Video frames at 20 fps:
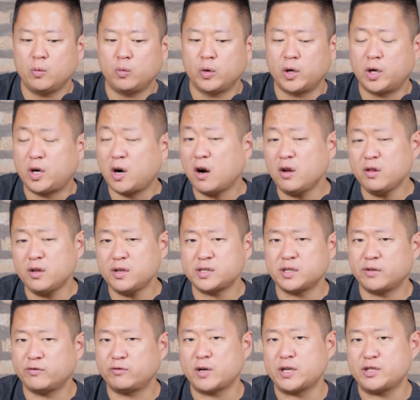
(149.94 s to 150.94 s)

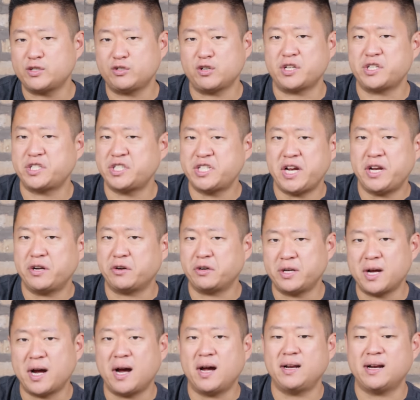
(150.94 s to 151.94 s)
regardless of restaurant chain or
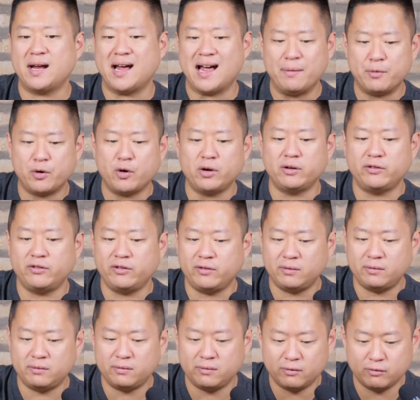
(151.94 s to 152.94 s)
not, I'm going
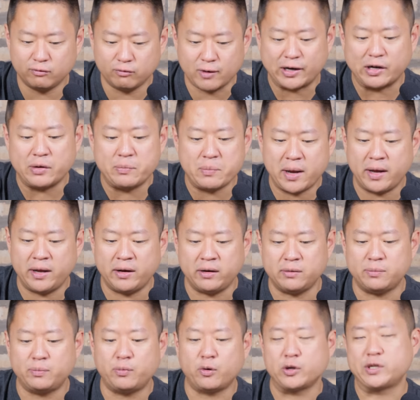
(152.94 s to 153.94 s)
to
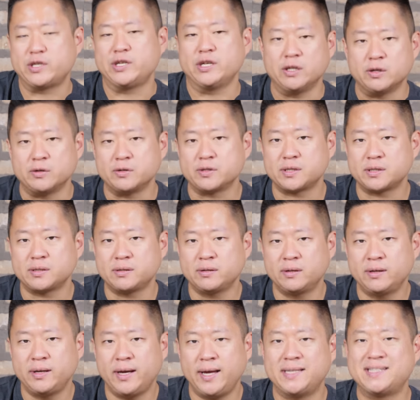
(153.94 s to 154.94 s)
recommend Portillo's.
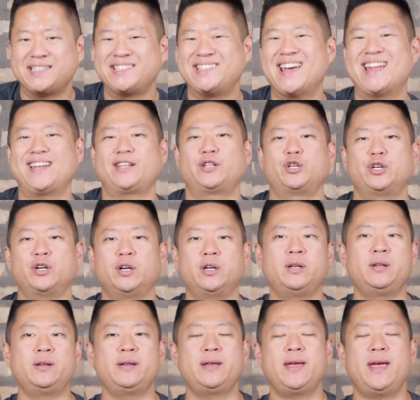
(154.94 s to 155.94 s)
It's that
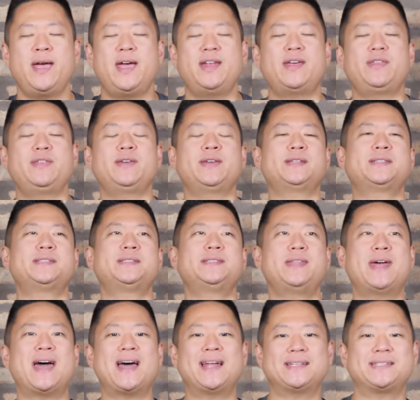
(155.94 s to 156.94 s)
good, and I think it's
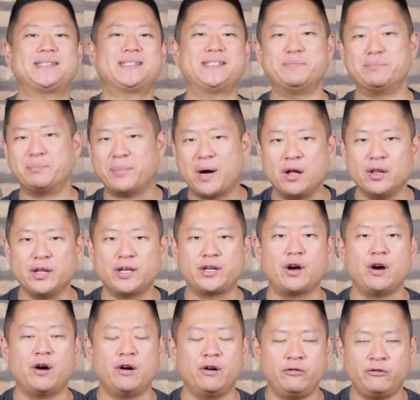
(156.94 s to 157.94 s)
that symbolic
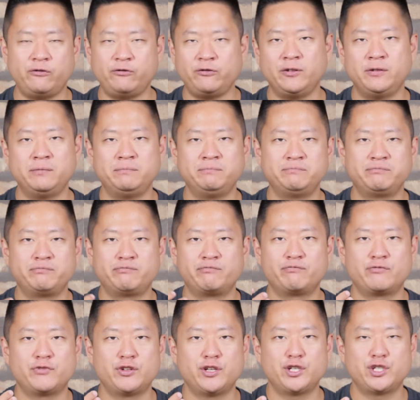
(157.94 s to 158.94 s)
of
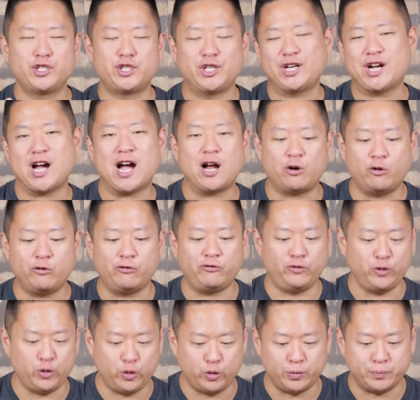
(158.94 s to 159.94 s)
Chicago
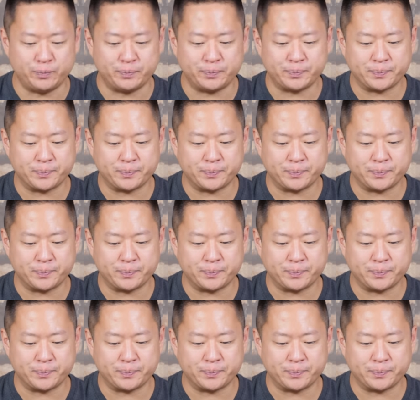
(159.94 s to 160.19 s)
food.